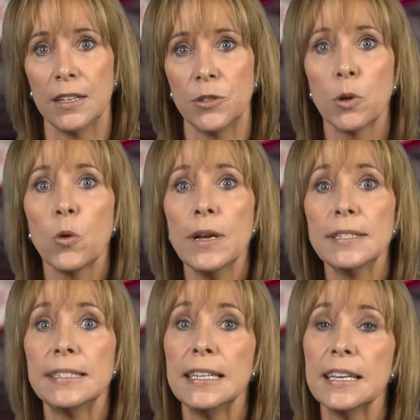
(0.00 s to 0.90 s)
To
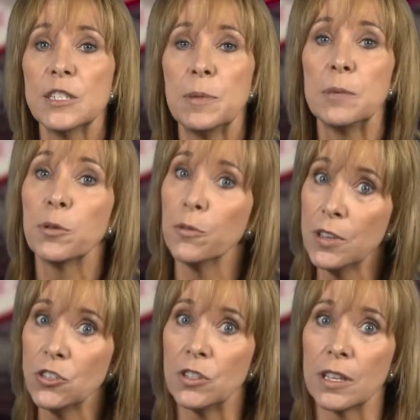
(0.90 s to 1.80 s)
request TSP
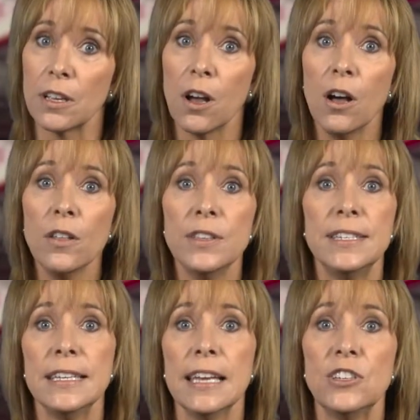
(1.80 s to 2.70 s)
provisioning, call the
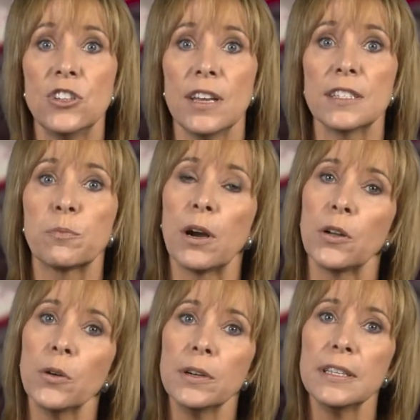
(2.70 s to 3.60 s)
DHS
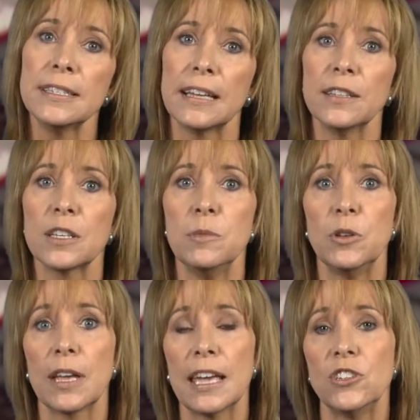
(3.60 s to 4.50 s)
Priority
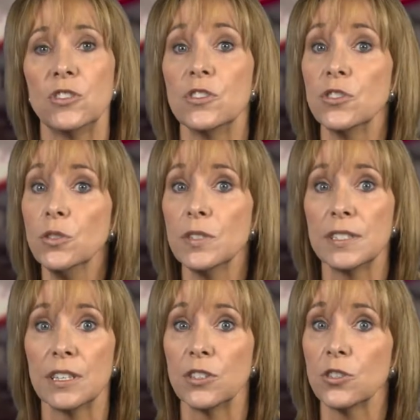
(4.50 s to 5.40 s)
Telecommunications Service
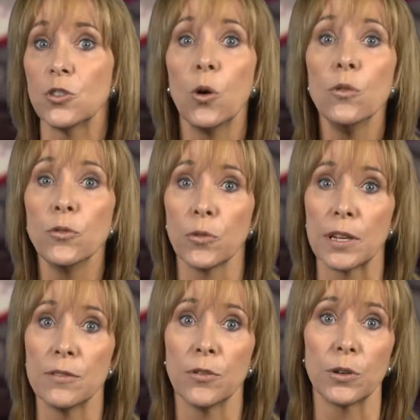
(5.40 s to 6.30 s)
Center
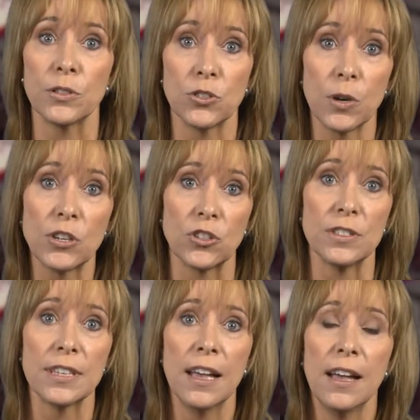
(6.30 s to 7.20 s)
toll-free for
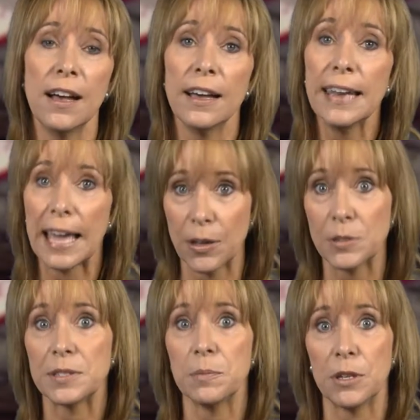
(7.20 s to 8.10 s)
instructions on how
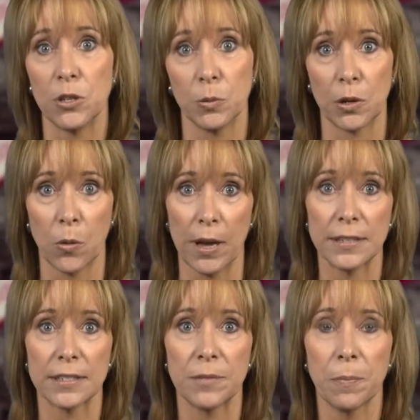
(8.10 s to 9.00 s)
to submit your
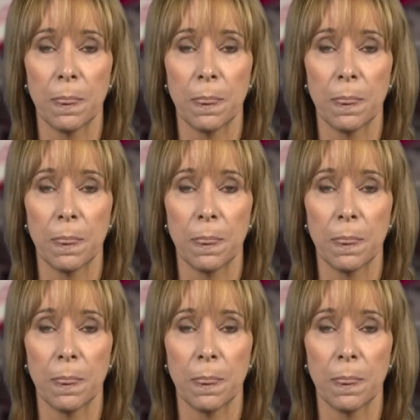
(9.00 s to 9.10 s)
request.